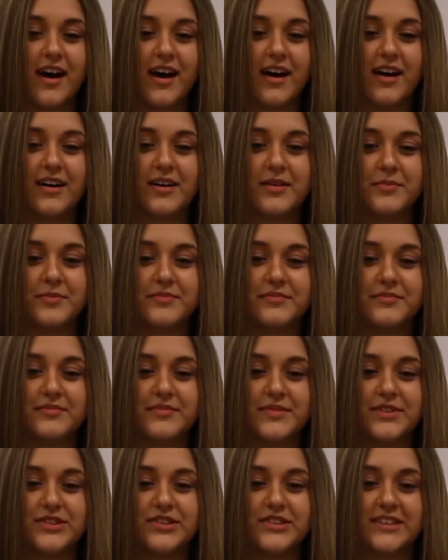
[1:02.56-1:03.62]

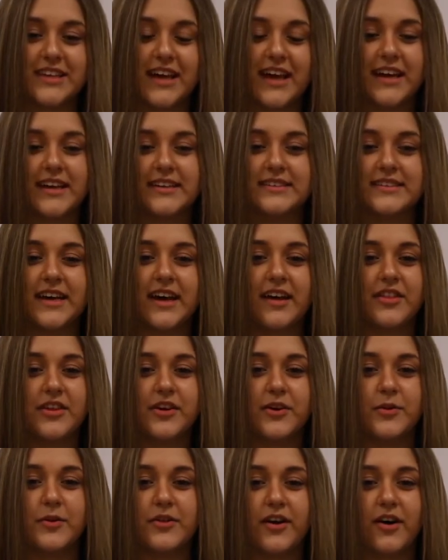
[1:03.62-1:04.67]
Um, just getting
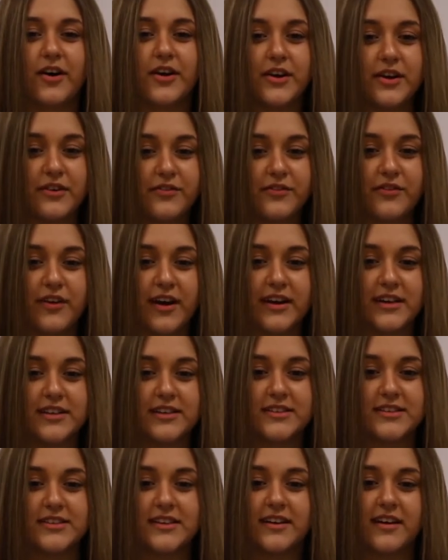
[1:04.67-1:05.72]
together with all your
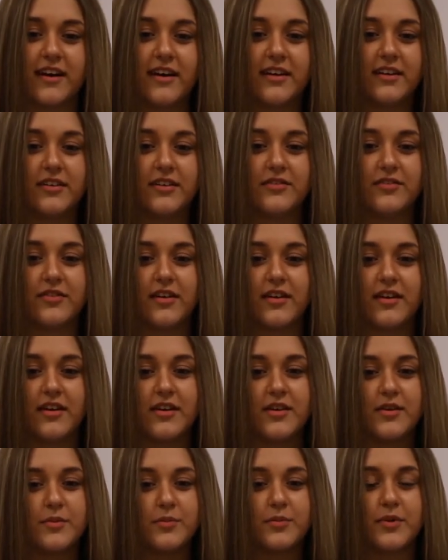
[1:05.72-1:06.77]
friends and kind
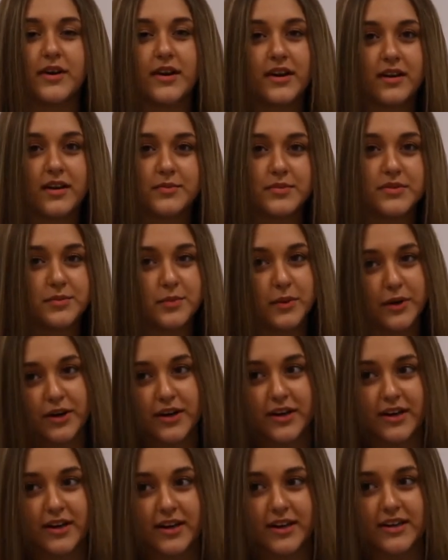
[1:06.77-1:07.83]
of bringing up
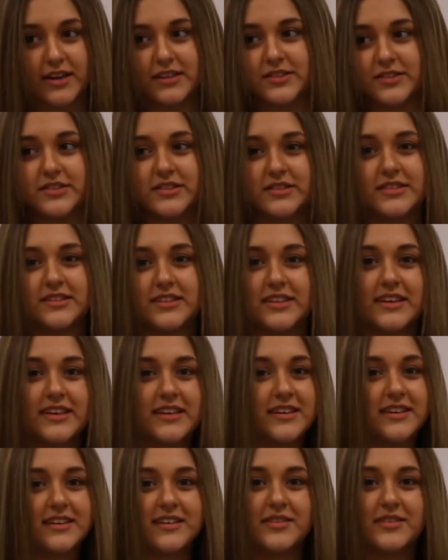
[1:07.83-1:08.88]
spirit and just like
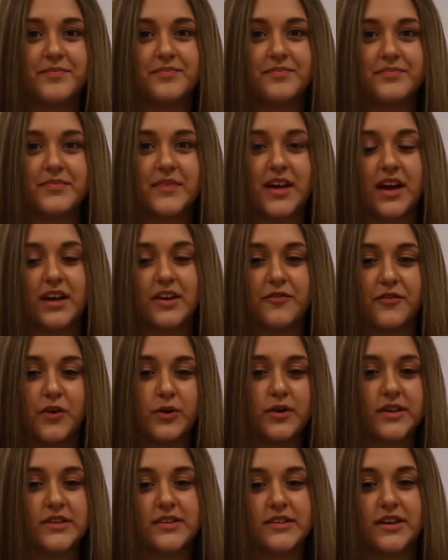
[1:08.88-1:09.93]
kind of
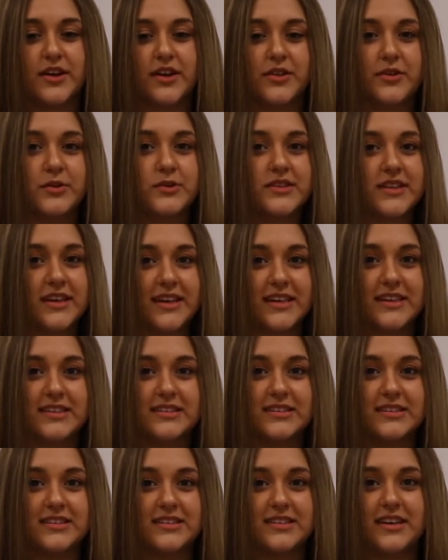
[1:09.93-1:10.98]
focusing on those
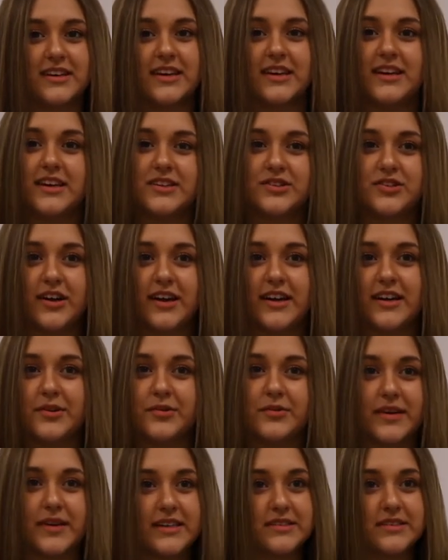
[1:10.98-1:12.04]
kids, trying to
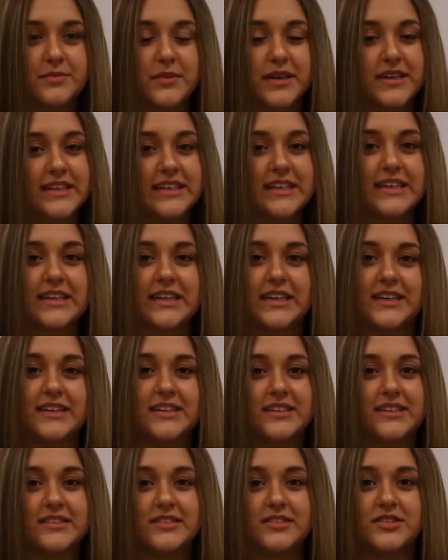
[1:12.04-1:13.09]
raise money
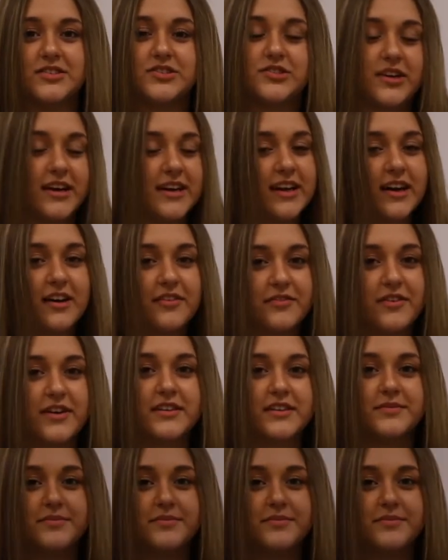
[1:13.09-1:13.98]
and just trying to have fun.